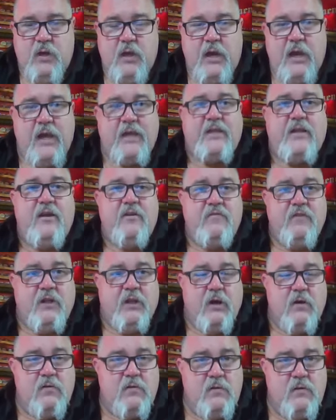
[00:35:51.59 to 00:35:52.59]
Anthony
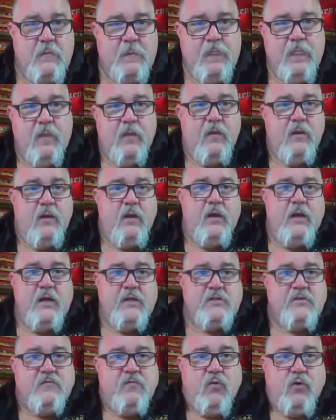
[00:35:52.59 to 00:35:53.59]
Avillo gotcha. is
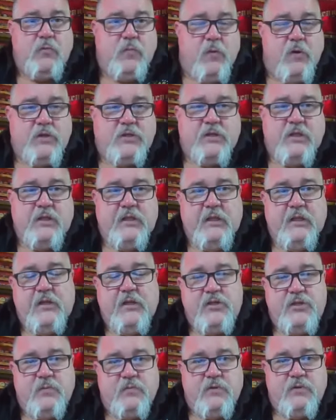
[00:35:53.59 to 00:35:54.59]
the fourth person in the
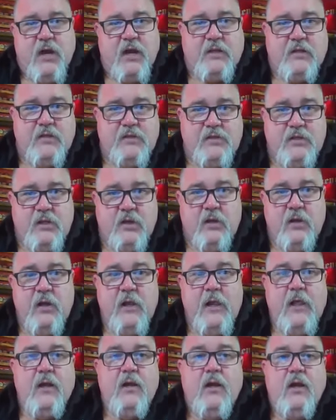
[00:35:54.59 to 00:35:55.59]
leadership track this year
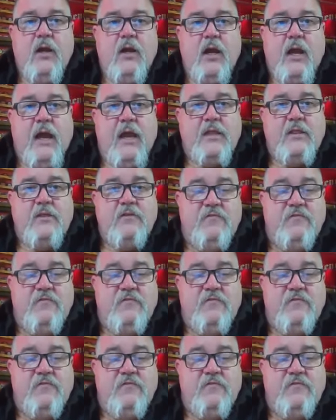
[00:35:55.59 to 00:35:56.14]
and the